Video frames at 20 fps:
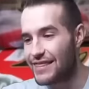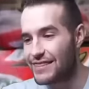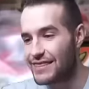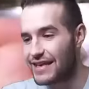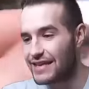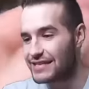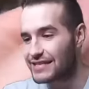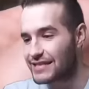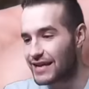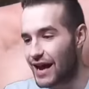And
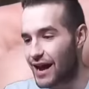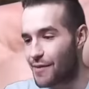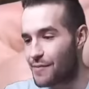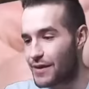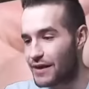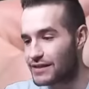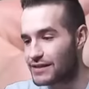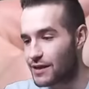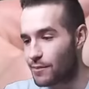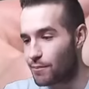this
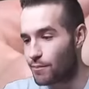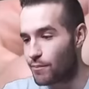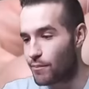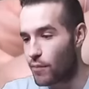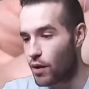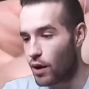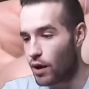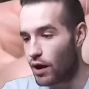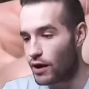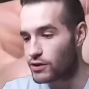time it's a,
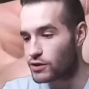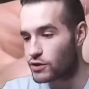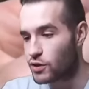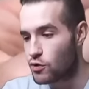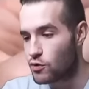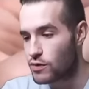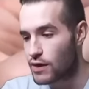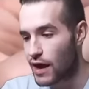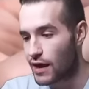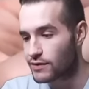a
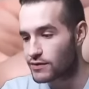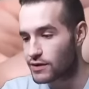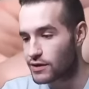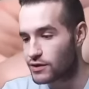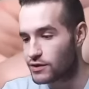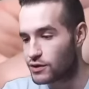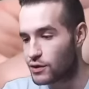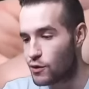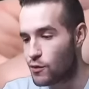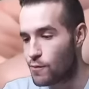two
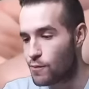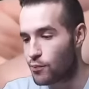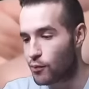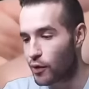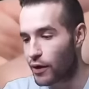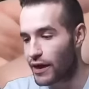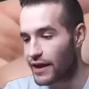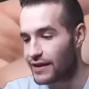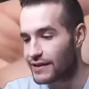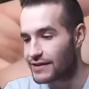thousand two
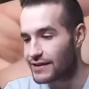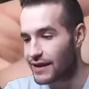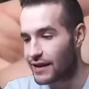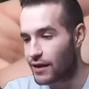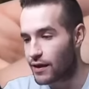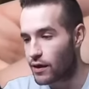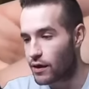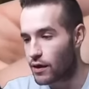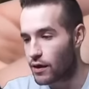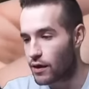print.
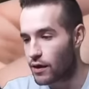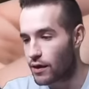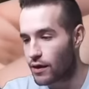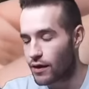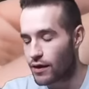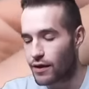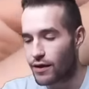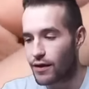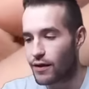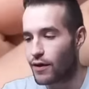
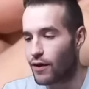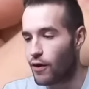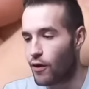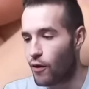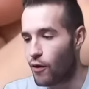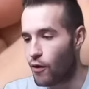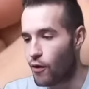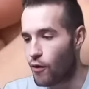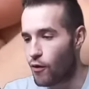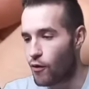
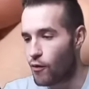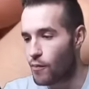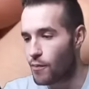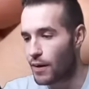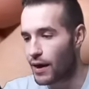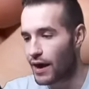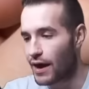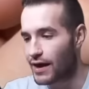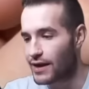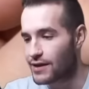Oh
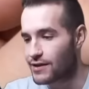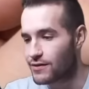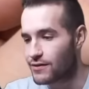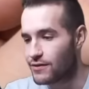my